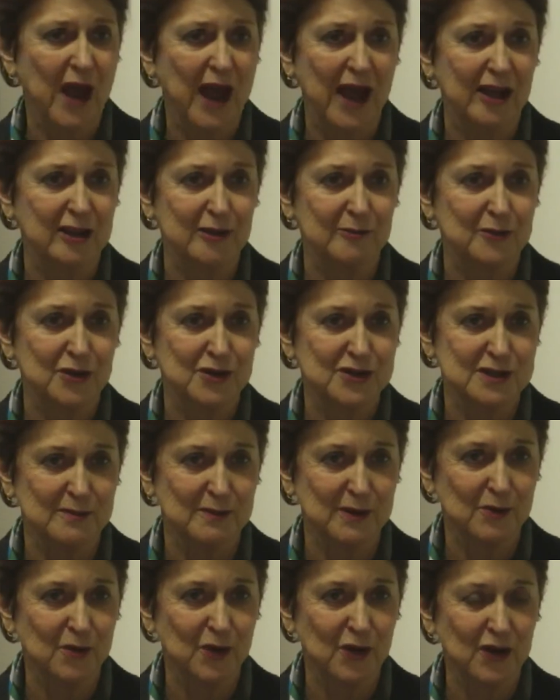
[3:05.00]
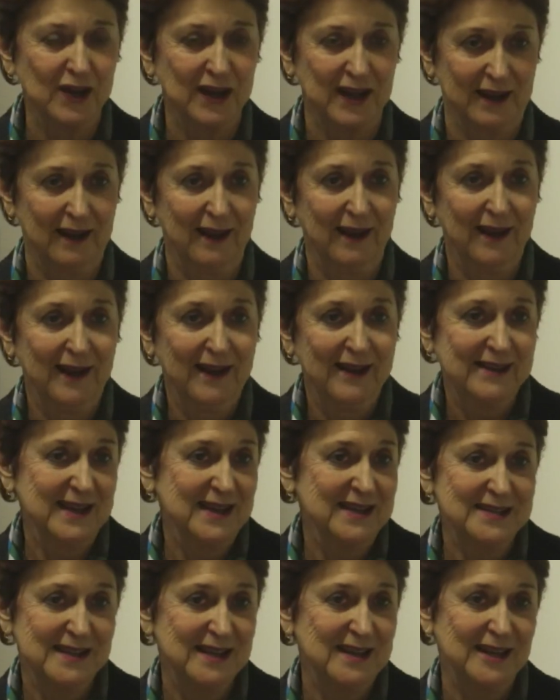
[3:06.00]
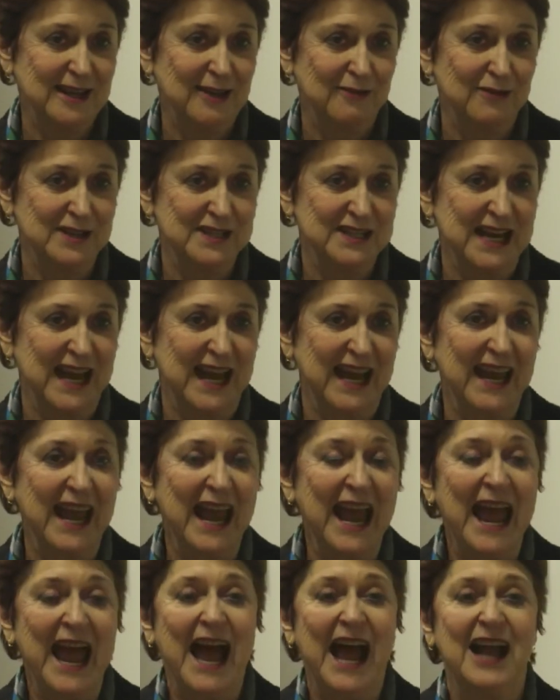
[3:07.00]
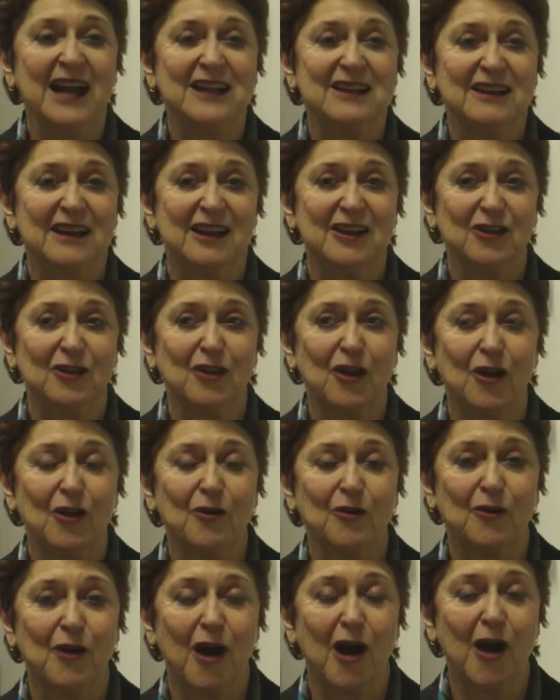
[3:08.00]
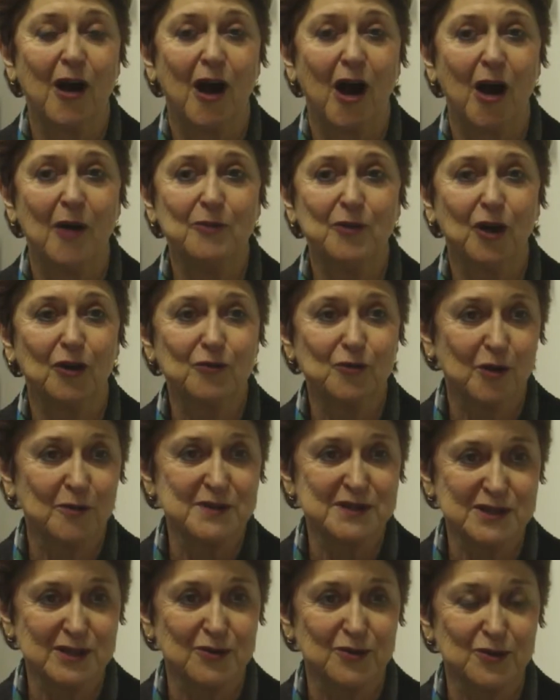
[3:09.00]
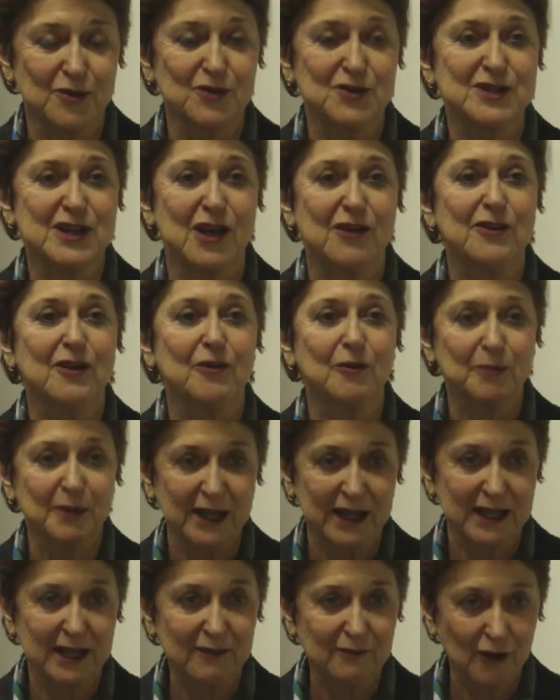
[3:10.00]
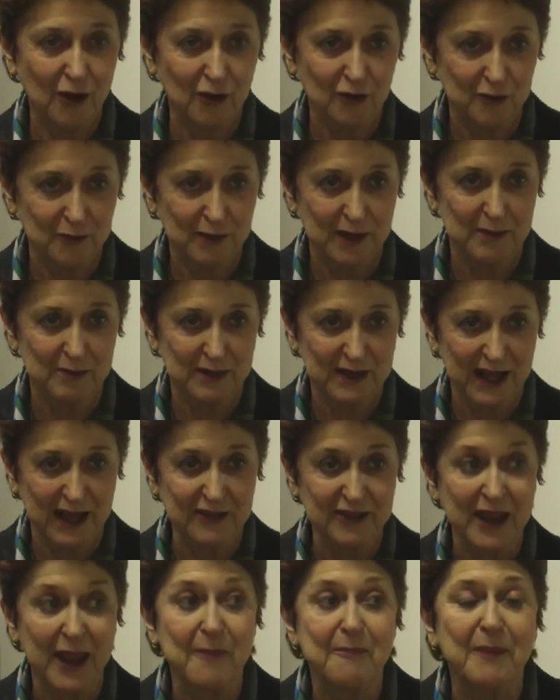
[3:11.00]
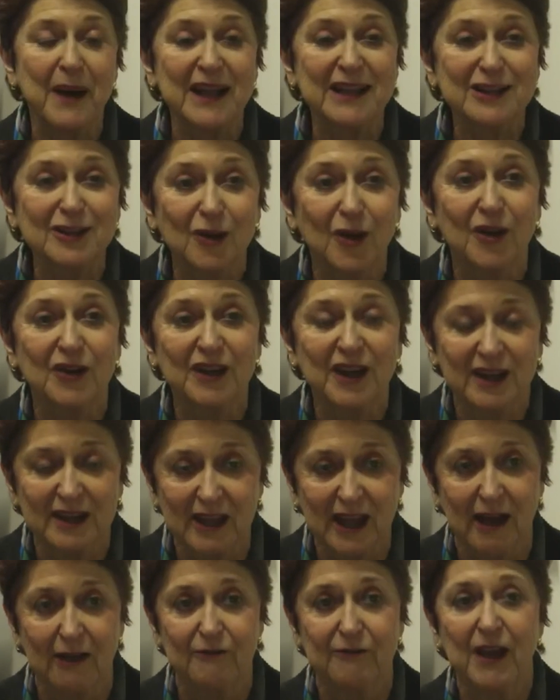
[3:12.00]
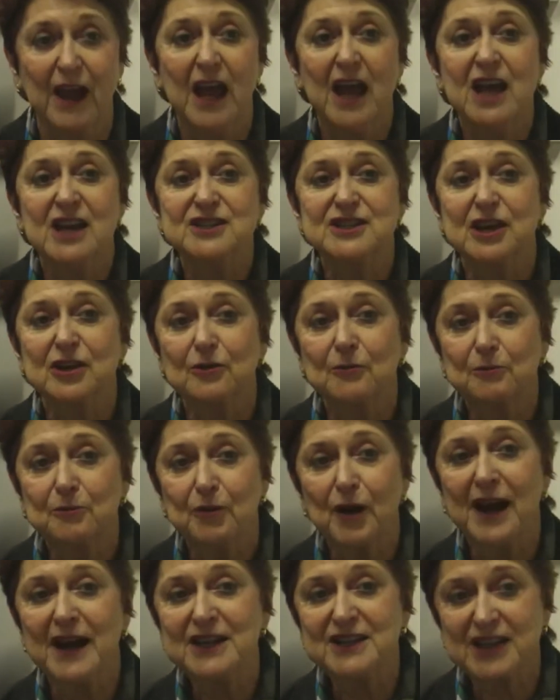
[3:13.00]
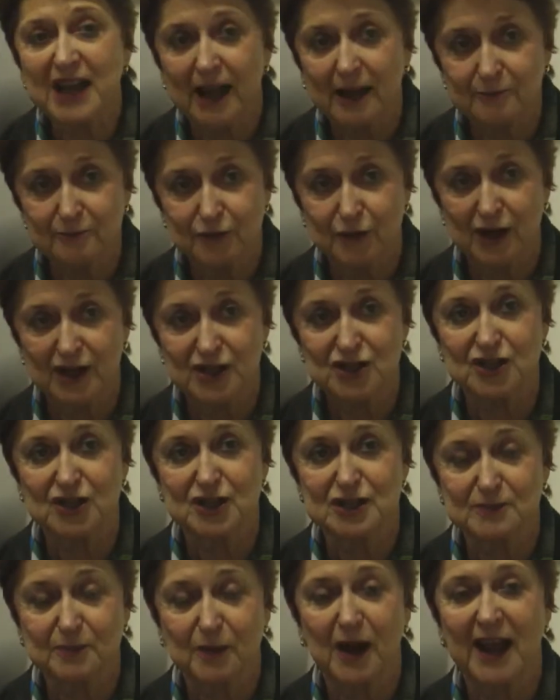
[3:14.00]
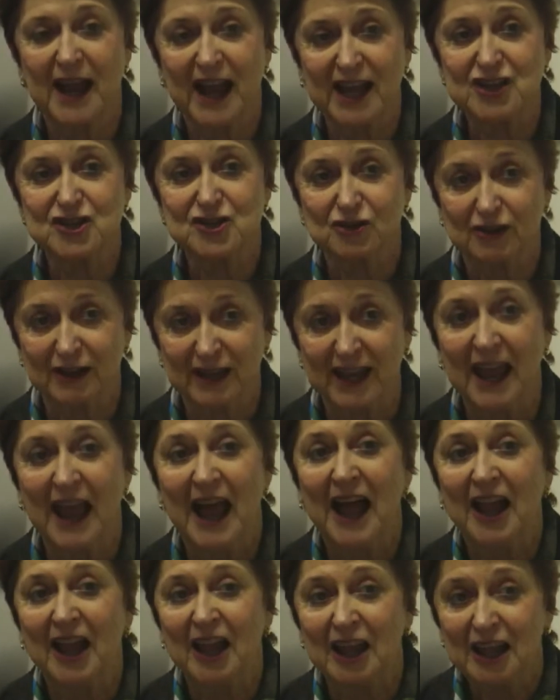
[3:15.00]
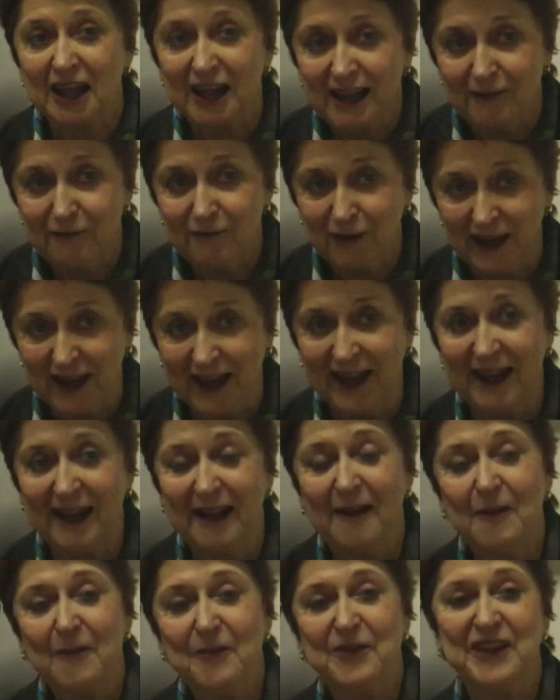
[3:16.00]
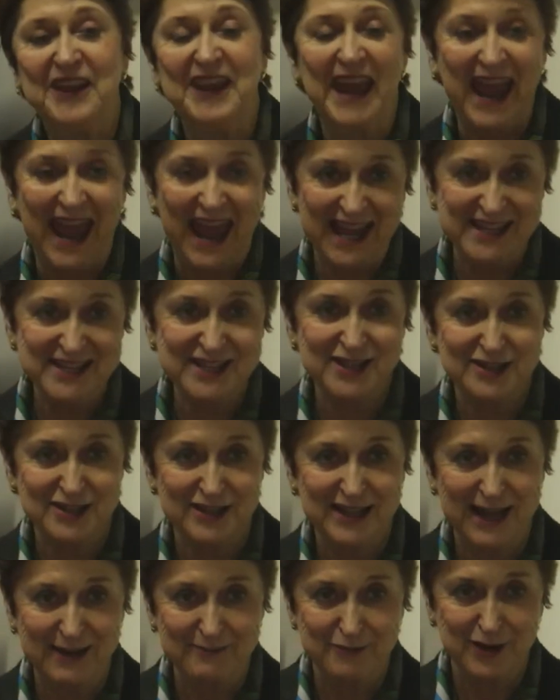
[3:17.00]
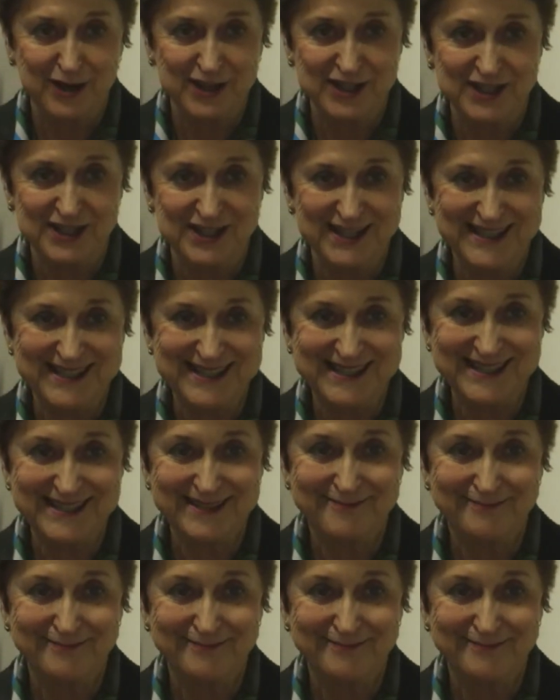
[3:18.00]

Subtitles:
how can a person be working? They see it every day. And, you know, I'm not Robinson Crusoe. There are plenty of older people out there, but not enough. So you break down prejudice by actually living the answer to that prejudice.